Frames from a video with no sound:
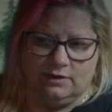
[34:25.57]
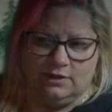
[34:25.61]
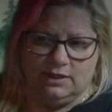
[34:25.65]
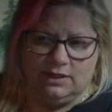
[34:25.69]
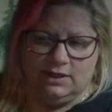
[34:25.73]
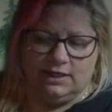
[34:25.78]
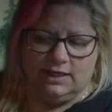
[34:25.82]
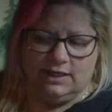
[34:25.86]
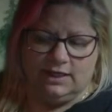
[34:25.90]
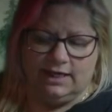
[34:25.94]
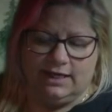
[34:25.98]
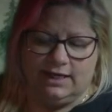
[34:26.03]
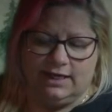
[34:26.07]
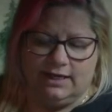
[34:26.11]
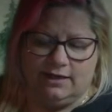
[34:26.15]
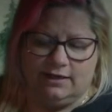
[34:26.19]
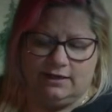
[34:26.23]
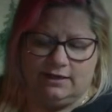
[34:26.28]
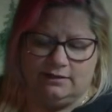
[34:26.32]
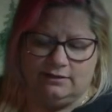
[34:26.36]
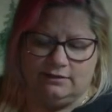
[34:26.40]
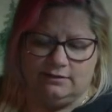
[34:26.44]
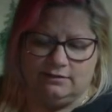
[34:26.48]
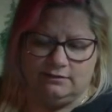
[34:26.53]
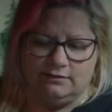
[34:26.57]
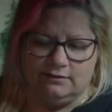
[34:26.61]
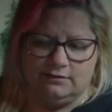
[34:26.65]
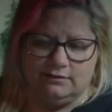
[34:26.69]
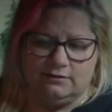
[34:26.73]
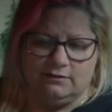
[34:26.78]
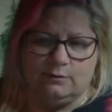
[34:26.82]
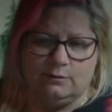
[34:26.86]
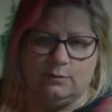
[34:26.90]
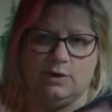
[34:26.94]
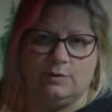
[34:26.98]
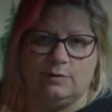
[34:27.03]
and
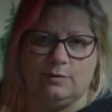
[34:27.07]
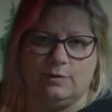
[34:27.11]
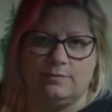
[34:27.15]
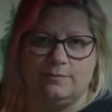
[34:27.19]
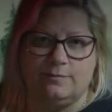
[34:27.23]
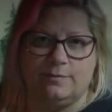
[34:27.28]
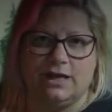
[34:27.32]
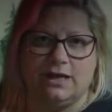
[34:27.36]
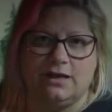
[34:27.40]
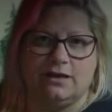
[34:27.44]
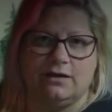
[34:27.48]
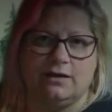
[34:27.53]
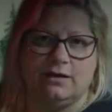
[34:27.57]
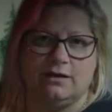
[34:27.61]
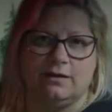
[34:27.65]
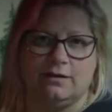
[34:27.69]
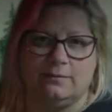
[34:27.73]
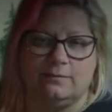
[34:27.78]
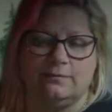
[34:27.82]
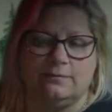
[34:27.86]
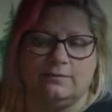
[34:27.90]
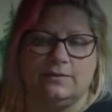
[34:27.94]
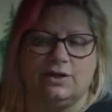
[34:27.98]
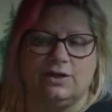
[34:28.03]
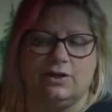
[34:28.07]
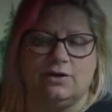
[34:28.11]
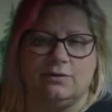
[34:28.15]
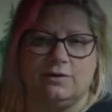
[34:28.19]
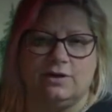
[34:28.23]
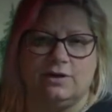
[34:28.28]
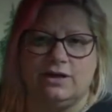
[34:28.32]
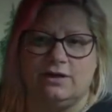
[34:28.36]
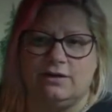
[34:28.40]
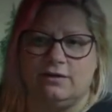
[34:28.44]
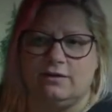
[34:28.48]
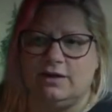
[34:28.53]
we would make,
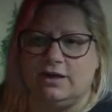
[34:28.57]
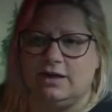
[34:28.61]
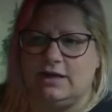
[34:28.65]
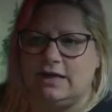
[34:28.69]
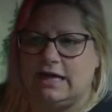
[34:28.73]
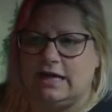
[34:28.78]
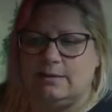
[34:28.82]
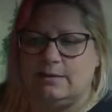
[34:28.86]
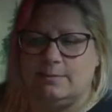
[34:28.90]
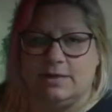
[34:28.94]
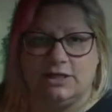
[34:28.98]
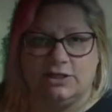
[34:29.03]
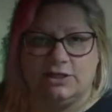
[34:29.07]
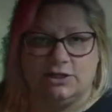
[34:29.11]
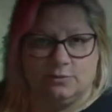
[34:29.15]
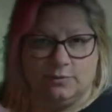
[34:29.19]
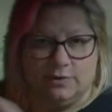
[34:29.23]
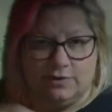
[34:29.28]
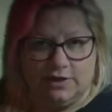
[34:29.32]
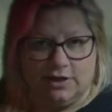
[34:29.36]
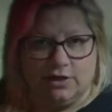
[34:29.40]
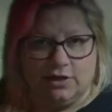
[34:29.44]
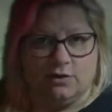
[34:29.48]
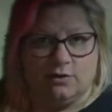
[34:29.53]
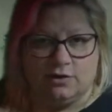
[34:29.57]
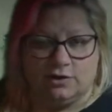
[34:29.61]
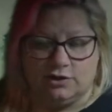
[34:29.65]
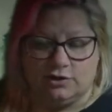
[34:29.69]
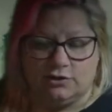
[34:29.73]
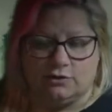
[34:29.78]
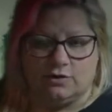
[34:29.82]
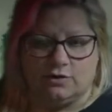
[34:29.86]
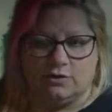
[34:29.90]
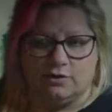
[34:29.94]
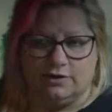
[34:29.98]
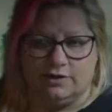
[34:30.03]
in animation when they go and
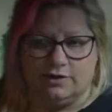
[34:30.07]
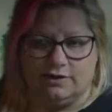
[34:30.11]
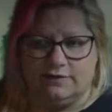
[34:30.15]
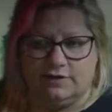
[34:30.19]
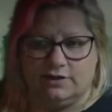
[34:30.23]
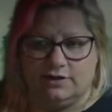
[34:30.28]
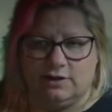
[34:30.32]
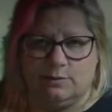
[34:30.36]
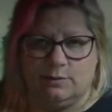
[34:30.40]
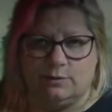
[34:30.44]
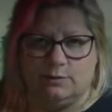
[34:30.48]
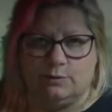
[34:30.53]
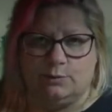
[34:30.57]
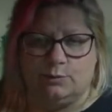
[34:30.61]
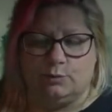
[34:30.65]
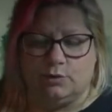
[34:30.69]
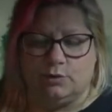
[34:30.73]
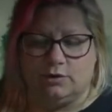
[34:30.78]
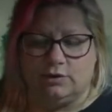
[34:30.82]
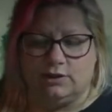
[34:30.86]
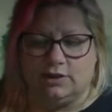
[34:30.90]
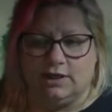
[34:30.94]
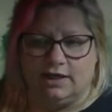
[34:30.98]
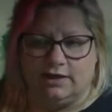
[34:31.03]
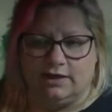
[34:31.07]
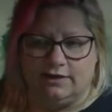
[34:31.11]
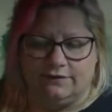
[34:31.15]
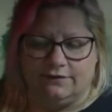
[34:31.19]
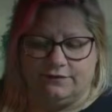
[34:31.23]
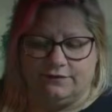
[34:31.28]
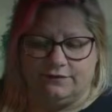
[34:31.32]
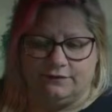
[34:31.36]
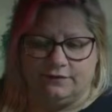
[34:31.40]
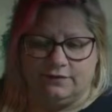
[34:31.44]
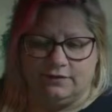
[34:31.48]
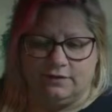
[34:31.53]
draw and everything with real life,
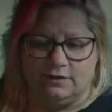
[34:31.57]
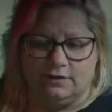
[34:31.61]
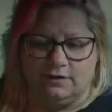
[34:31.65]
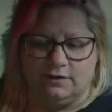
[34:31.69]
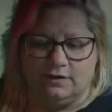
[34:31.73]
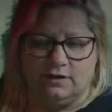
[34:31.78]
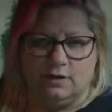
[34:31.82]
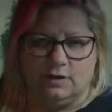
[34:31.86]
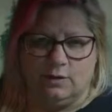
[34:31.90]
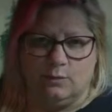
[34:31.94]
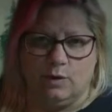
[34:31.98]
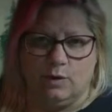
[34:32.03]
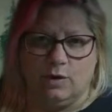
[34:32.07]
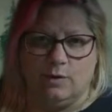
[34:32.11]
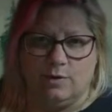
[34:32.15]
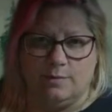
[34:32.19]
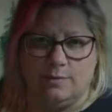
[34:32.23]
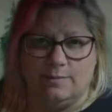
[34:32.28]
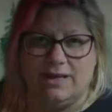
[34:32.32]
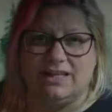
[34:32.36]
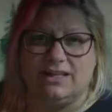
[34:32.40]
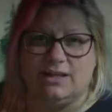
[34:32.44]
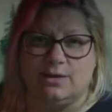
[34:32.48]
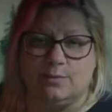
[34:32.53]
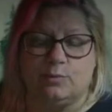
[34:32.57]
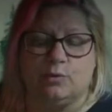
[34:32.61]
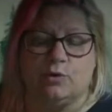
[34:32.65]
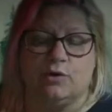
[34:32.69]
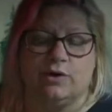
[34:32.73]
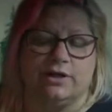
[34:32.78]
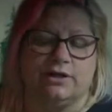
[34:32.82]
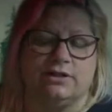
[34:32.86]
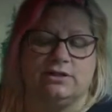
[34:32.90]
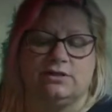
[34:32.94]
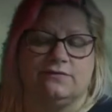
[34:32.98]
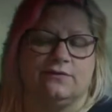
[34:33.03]
we would make the
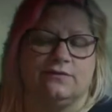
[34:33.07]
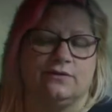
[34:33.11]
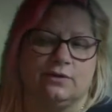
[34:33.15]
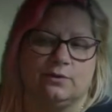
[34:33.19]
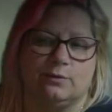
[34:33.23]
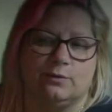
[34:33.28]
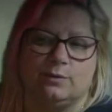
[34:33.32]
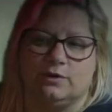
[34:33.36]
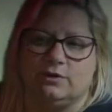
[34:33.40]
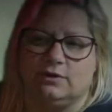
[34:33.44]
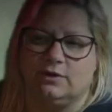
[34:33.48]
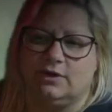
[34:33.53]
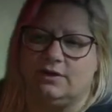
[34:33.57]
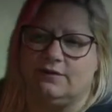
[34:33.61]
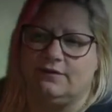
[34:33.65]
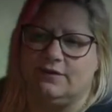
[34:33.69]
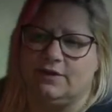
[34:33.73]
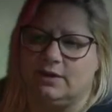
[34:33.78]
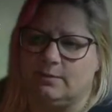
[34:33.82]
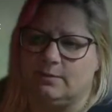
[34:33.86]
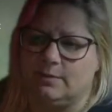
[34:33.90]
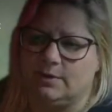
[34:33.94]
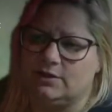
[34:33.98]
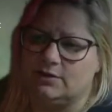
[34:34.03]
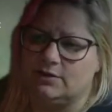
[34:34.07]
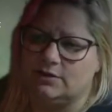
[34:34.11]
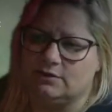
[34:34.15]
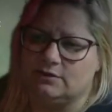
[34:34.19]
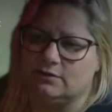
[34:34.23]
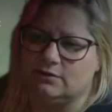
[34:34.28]
prints for the real life animation.